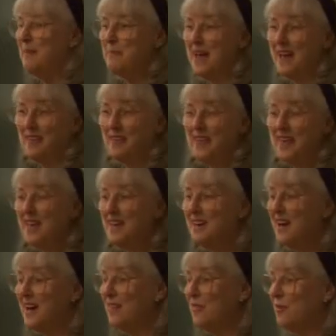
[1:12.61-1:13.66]
back then,
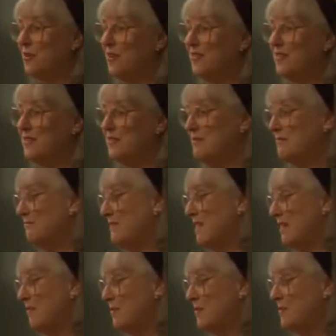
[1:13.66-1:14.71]
I thought that
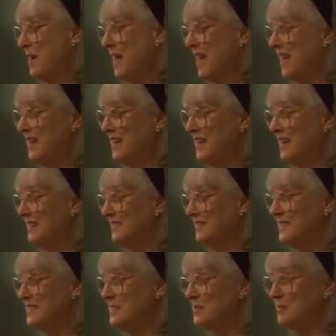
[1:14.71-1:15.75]
if you had an
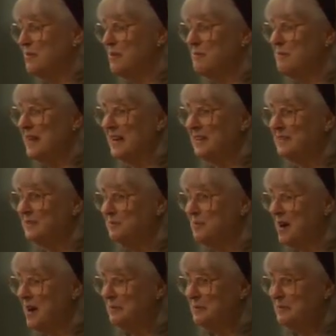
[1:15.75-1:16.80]
illness or a medical
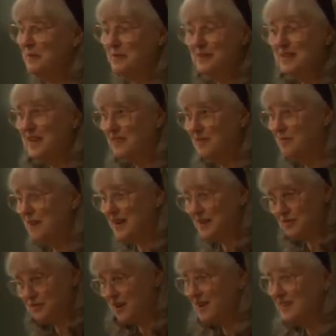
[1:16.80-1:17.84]
problem, you take the right
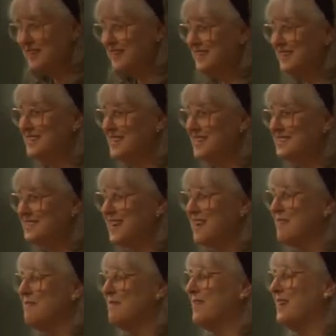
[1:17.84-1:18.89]
drug and it takes
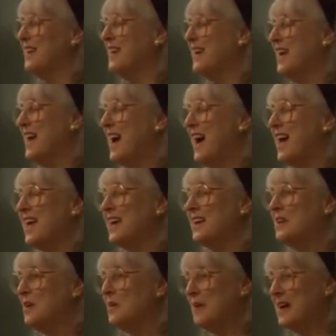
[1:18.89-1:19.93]
care of it. I had
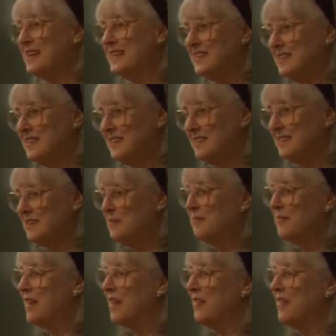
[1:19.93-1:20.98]
no idea
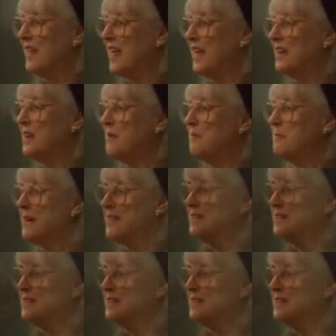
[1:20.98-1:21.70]
that my